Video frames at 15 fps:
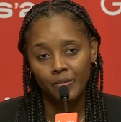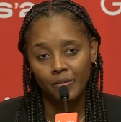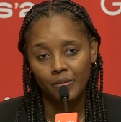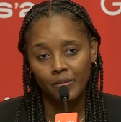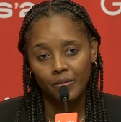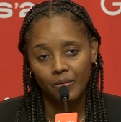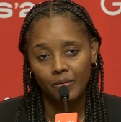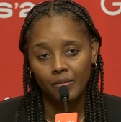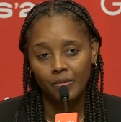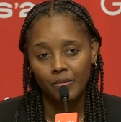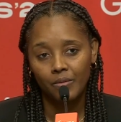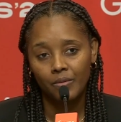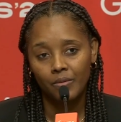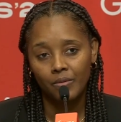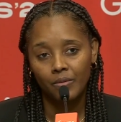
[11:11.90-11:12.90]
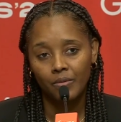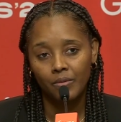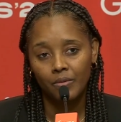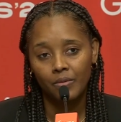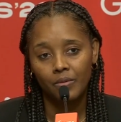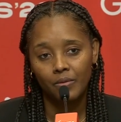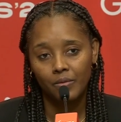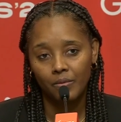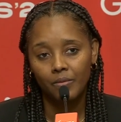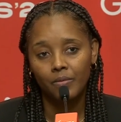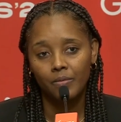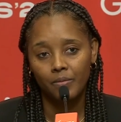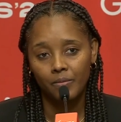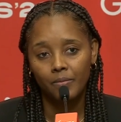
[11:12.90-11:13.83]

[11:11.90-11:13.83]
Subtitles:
(silence)